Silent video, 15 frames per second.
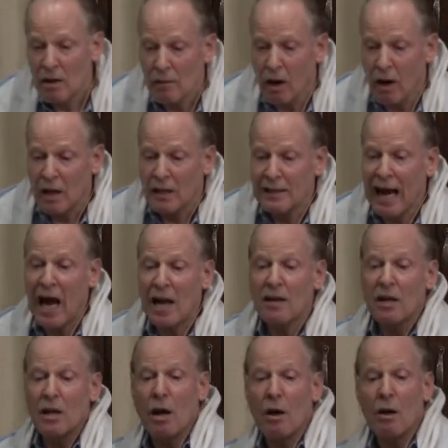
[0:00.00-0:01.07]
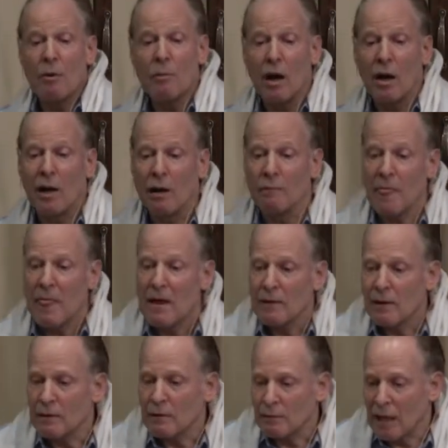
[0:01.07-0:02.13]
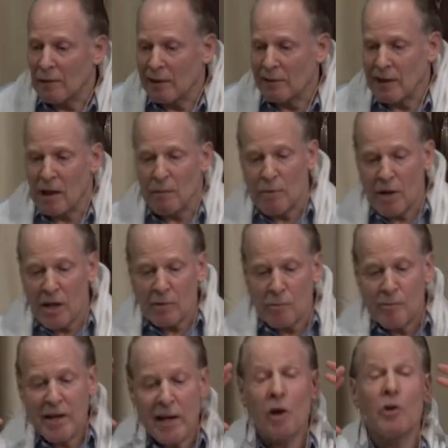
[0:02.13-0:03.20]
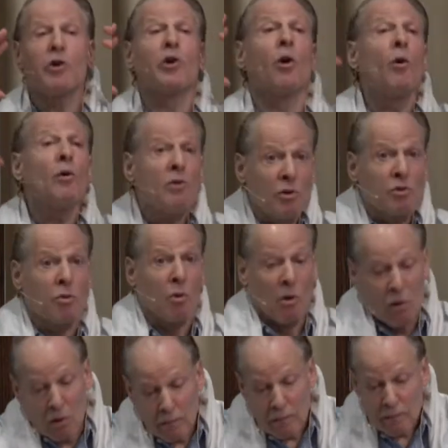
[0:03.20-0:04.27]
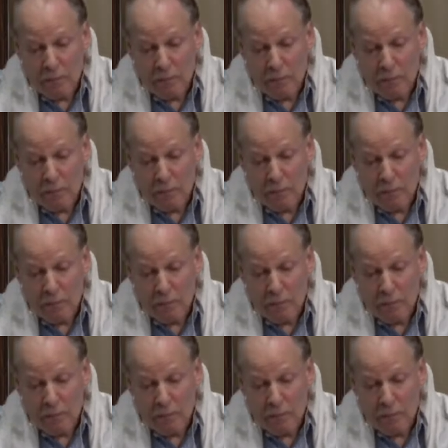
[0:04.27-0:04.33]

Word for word: uh, God, uh, um, and, and being, being under your own control,